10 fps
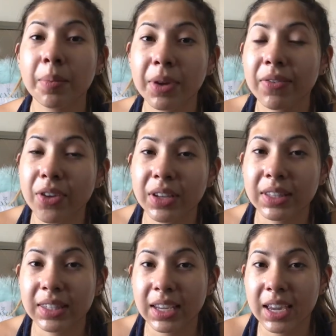But if you can
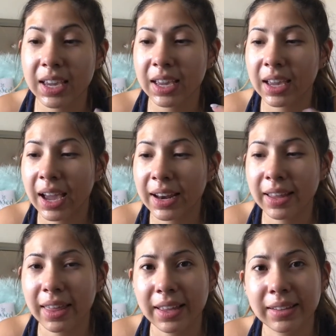see, it kind
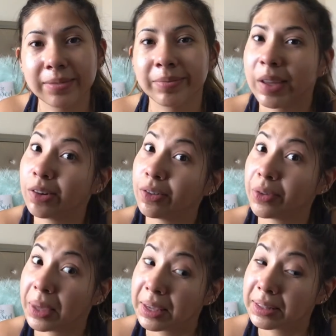of like, I don't know if
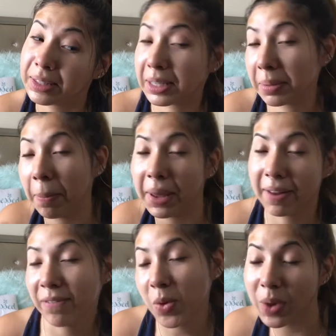you can see, but
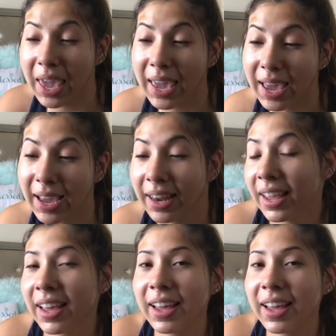if you can,